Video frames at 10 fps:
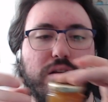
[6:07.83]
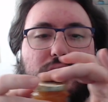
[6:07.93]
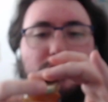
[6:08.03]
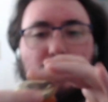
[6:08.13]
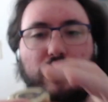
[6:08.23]

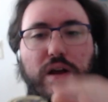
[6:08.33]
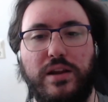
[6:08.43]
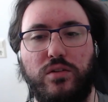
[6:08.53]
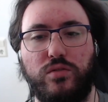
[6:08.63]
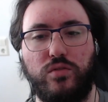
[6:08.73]
So I
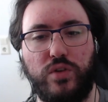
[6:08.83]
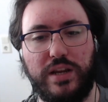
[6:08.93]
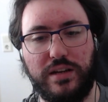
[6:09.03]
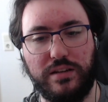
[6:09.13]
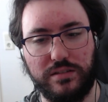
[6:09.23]
don't
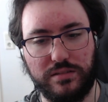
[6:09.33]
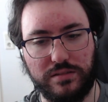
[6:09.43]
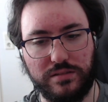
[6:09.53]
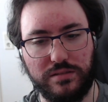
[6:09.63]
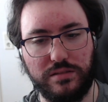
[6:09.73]
read
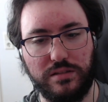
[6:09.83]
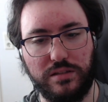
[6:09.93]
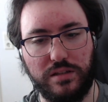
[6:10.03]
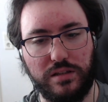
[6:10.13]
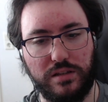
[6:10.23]

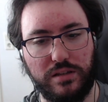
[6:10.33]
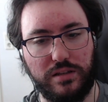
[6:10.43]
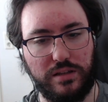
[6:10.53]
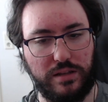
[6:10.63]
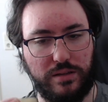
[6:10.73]

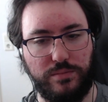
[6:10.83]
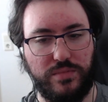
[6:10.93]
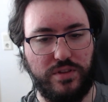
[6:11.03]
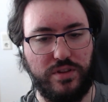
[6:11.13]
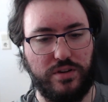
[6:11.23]

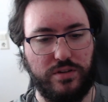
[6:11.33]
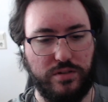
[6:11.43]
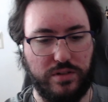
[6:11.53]
their